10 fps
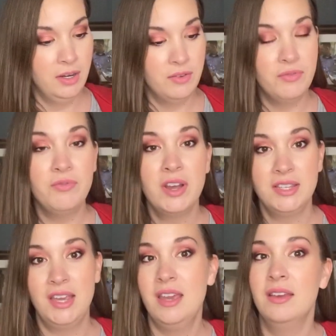
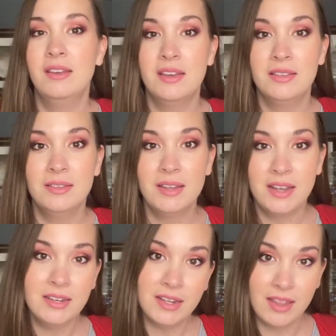fuzzy is
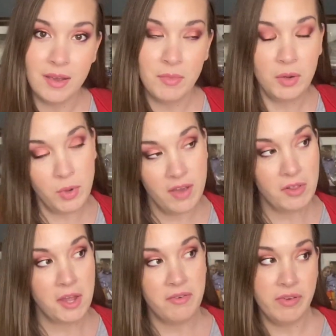sticking to them. And we have a
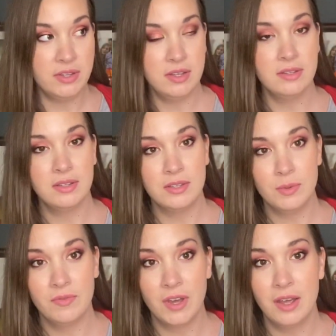lot of fuzzies because
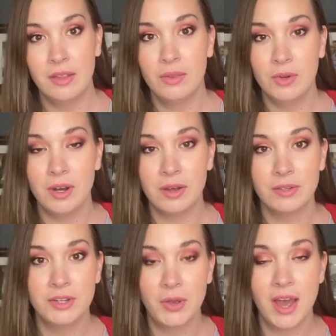we've got 3 dogs,
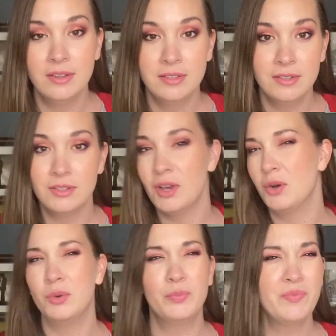2 cats.
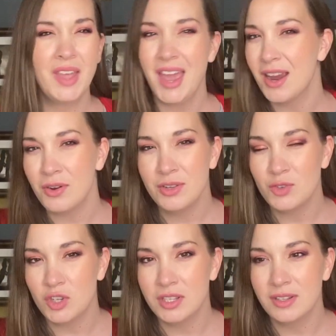So hair is
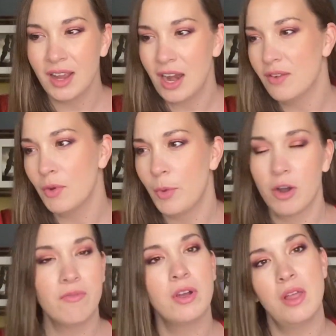just kind of a part
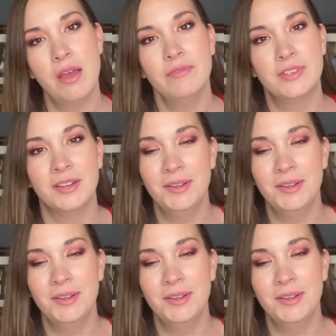of our lives.